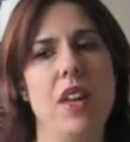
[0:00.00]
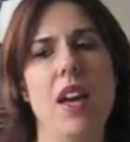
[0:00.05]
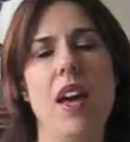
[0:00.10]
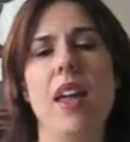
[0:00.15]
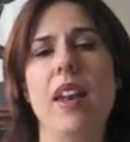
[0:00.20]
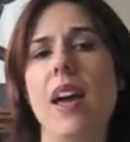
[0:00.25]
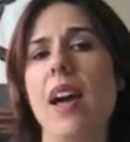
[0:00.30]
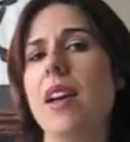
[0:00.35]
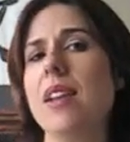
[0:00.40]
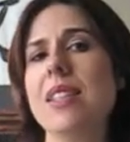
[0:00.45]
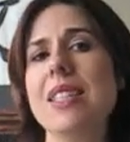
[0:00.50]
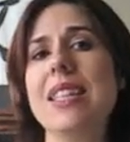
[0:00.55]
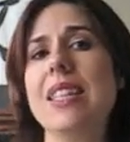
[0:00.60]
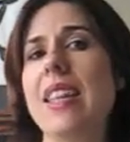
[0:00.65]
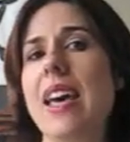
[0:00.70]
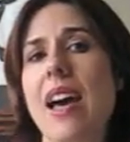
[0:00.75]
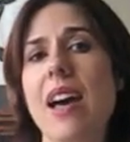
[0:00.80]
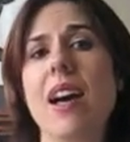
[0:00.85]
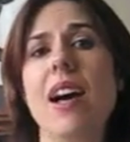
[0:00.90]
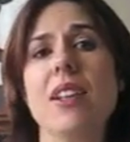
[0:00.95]
And I did
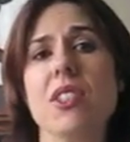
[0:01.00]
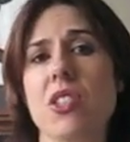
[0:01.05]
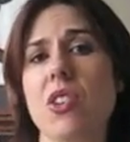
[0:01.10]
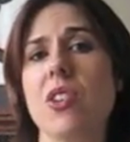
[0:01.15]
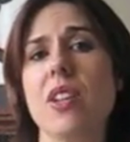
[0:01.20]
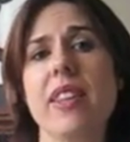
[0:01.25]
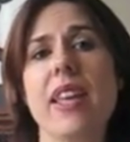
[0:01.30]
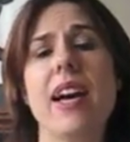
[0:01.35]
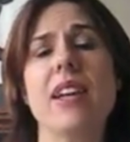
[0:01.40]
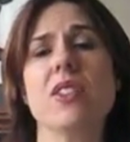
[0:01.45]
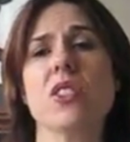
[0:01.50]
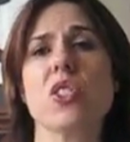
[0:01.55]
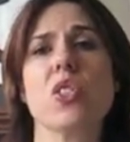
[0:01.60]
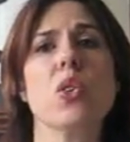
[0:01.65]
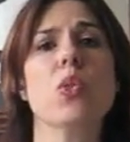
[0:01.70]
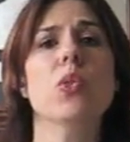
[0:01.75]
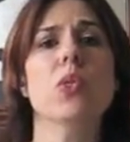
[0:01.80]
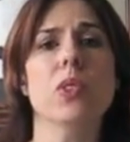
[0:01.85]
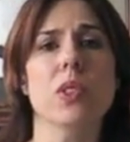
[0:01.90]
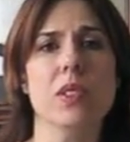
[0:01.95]
that, I started that in
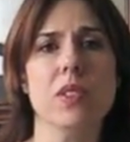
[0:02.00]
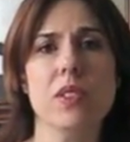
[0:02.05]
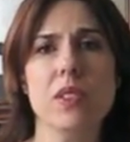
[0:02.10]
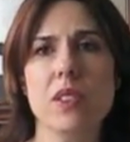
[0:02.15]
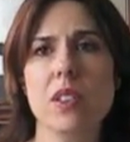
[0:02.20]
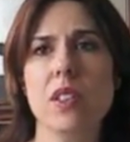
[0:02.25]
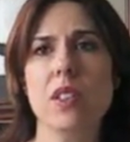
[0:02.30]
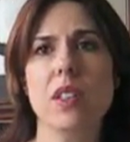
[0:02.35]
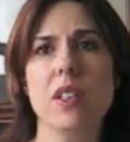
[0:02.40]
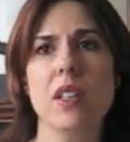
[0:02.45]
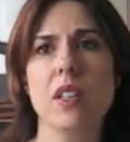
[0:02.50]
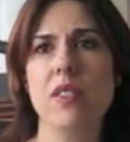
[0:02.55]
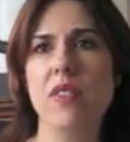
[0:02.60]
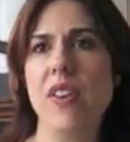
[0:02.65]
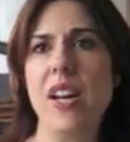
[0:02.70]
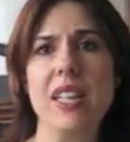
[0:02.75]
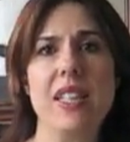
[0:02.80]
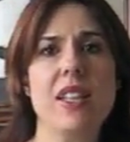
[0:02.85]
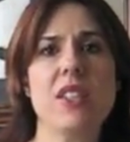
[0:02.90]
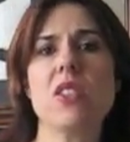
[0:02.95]
school. In
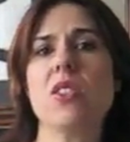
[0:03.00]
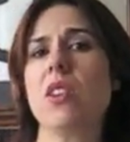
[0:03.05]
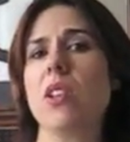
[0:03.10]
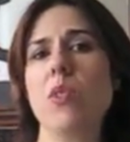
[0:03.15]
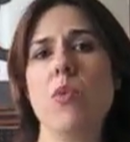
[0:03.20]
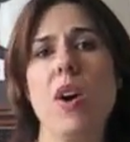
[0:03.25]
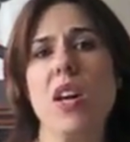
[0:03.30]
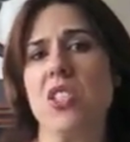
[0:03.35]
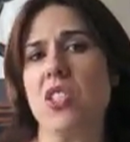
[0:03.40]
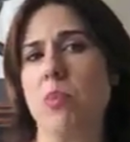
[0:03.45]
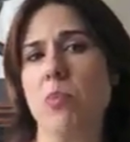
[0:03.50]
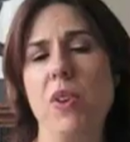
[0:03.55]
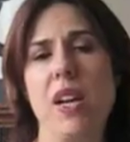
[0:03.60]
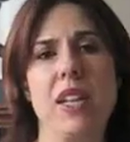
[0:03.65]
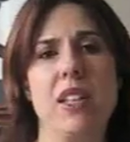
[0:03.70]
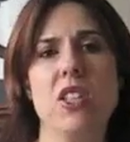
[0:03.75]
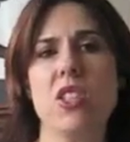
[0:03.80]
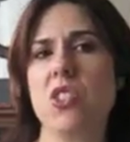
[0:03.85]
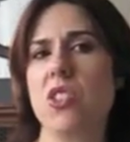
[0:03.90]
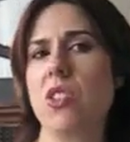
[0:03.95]
fact, I started watching
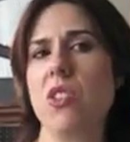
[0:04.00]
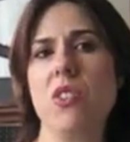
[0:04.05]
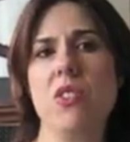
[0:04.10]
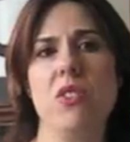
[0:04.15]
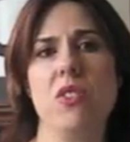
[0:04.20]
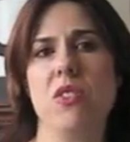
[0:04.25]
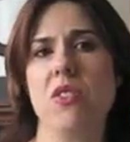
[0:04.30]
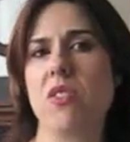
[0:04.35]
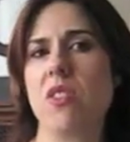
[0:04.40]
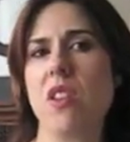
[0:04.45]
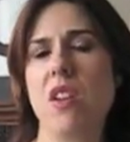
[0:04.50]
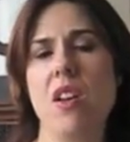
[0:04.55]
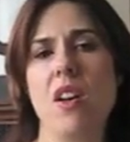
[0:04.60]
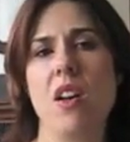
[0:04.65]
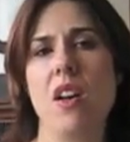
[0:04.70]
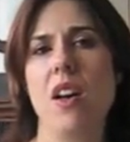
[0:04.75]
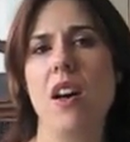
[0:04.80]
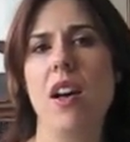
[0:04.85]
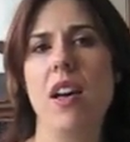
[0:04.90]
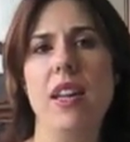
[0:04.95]
practitioners
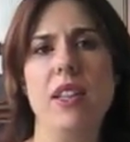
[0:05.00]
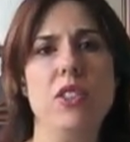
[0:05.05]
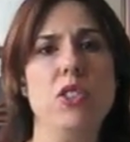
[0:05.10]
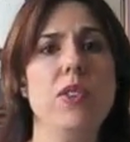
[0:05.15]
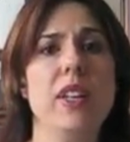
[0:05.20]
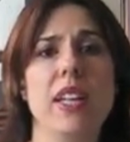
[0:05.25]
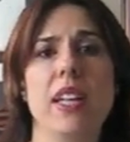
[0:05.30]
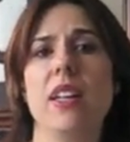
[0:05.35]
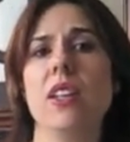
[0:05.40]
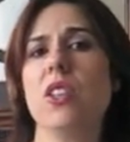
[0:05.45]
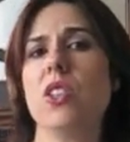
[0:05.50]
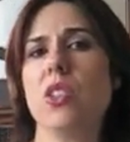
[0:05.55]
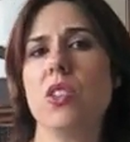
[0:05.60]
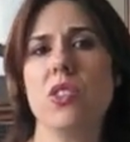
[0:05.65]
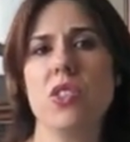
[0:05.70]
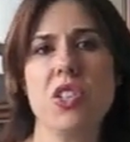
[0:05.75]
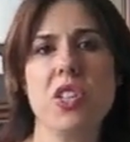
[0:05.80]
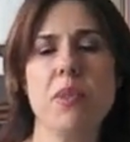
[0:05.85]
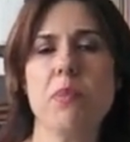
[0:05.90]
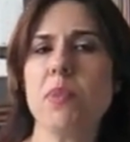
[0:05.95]
and doing
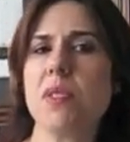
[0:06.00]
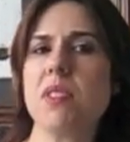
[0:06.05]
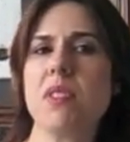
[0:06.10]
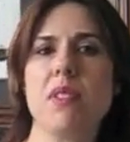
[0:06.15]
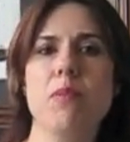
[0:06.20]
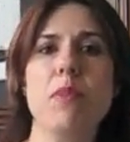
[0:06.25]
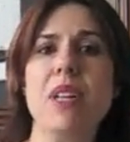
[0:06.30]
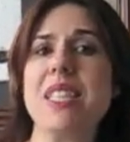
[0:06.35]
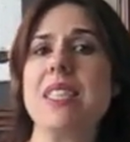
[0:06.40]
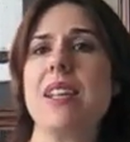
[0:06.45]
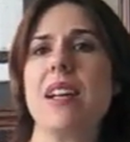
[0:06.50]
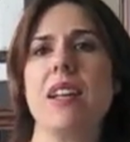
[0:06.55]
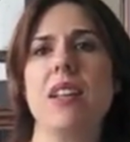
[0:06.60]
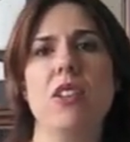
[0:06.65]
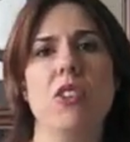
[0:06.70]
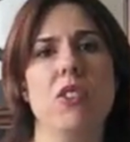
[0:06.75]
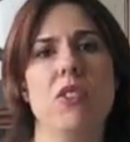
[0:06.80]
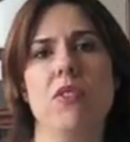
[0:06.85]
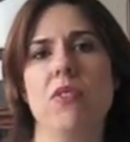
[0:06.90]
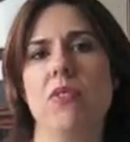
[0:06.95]
internships in my second
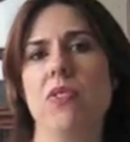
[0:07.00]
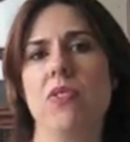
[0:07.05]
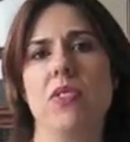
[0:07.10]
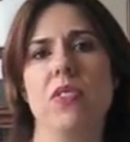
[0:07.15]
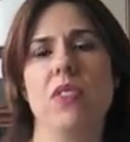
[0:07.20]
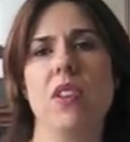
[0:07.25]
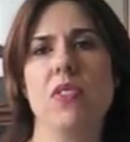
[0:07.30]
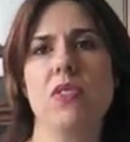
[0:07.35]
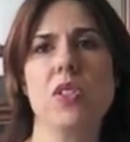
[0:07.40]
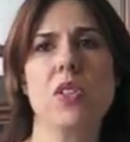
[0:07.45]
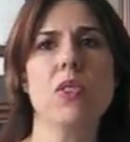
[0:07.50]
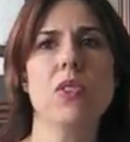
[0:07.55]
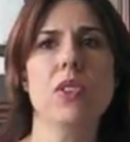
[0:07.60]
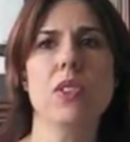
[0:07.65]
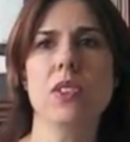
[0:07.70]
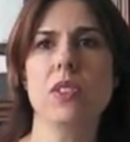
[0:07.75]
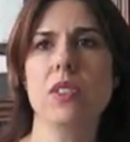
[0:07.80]
year of school.